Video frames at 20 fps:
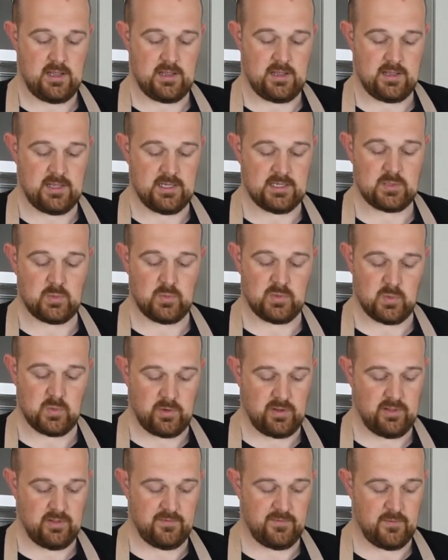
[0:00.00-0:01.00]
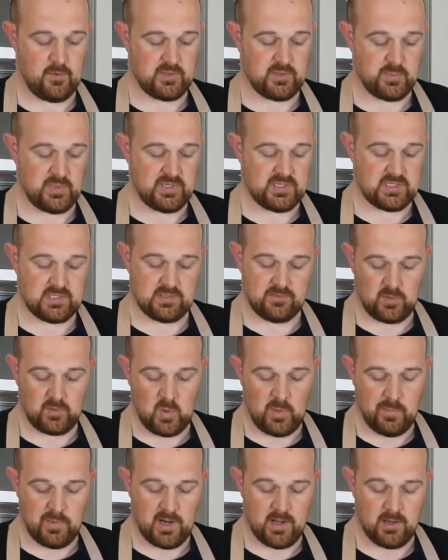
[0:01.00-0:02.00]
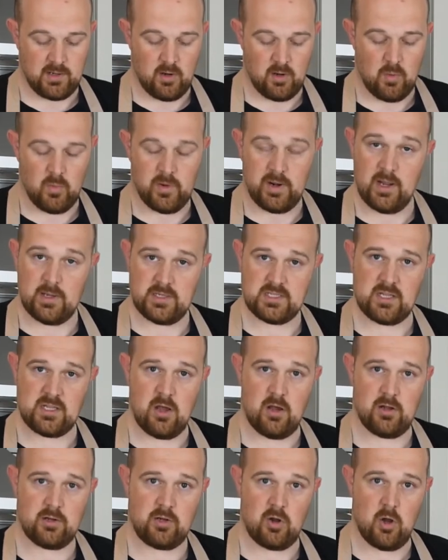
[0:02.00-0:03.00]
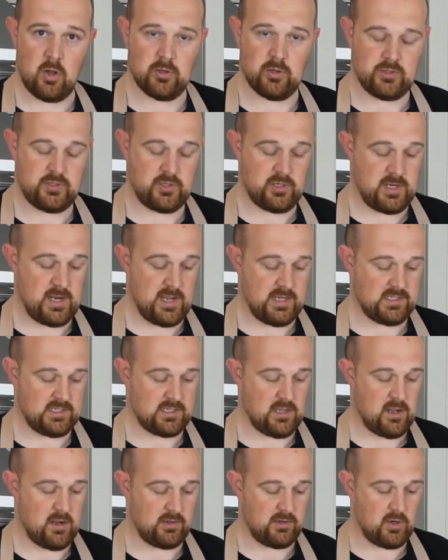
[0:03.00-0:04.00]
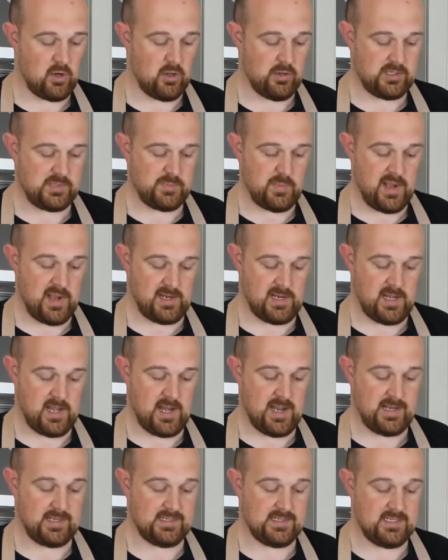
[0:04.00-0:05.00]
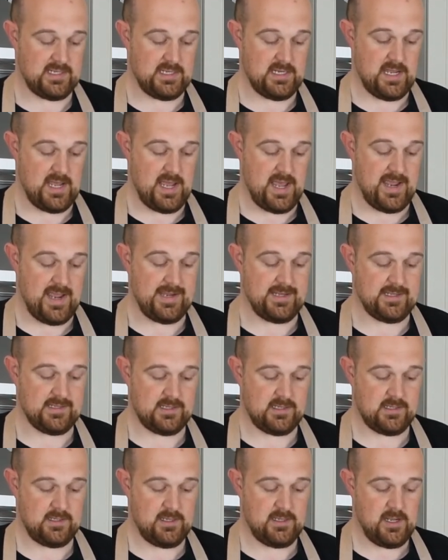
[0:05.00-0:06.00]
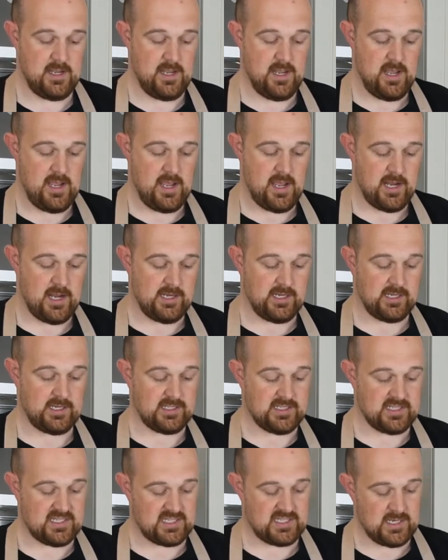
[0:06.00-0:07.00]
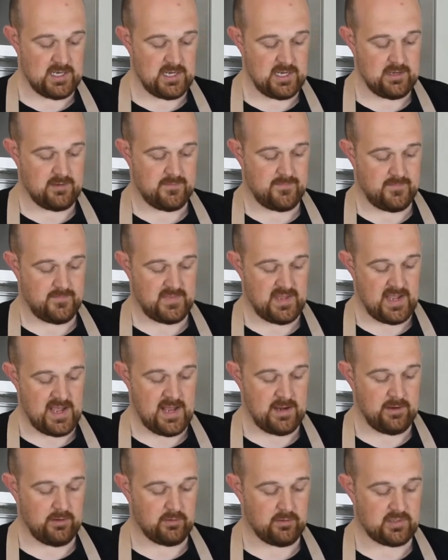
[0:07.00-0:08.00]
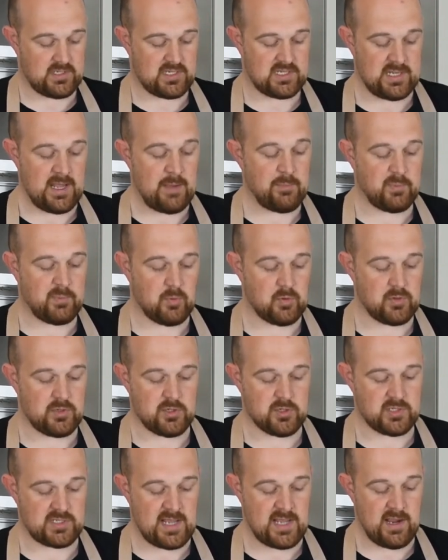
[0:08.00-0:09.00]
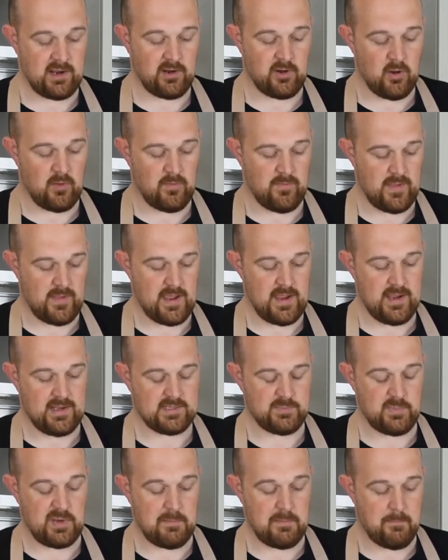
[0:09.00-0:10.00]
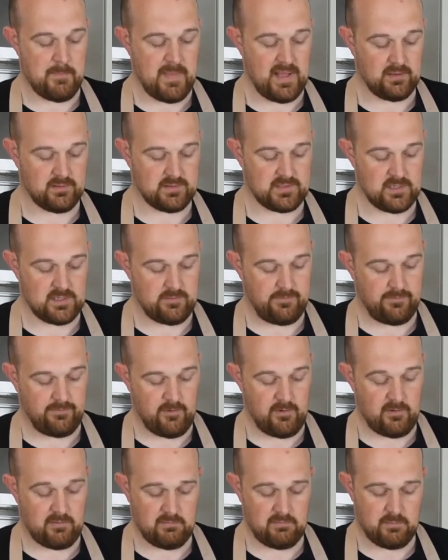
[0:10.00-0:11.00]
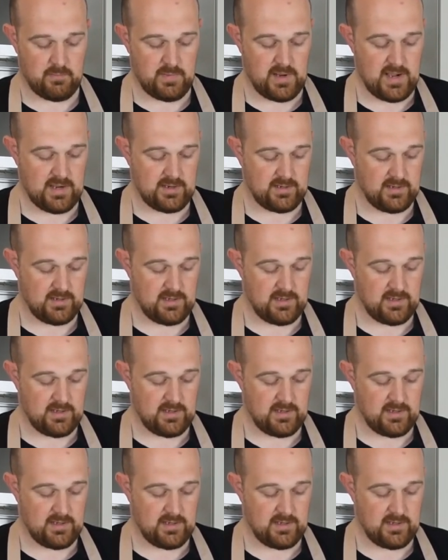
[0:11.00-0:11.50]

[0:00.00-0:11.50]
This was one of the first pieces of equipment I got when I started college, and I started college back in 98. And you can see the handle snapped, but just hanging on there. It's been melted front and back.